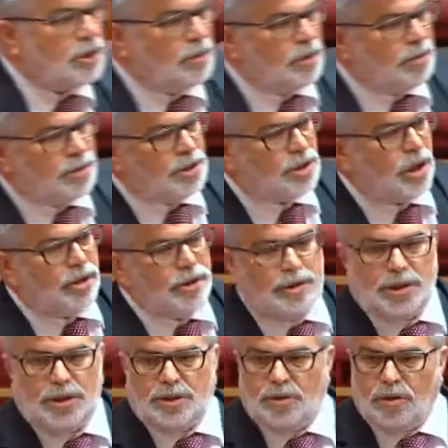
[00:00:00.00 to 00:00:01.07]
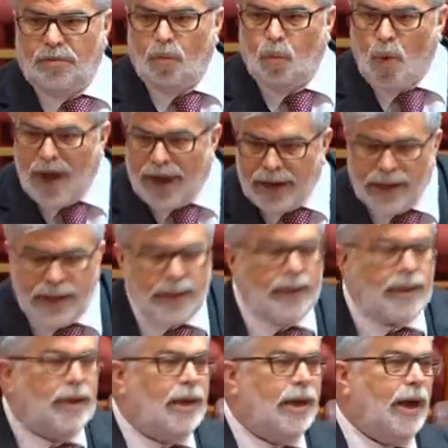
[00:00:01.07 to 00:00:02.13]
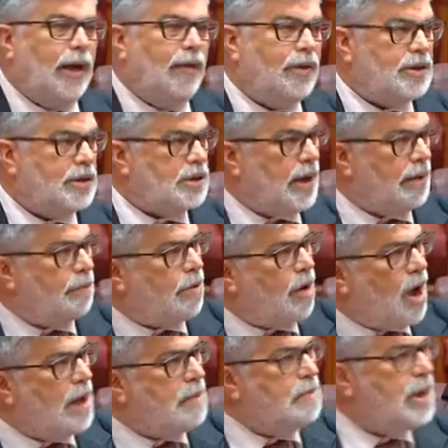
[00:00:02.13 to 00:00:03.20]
with a majority of one. This is a Prime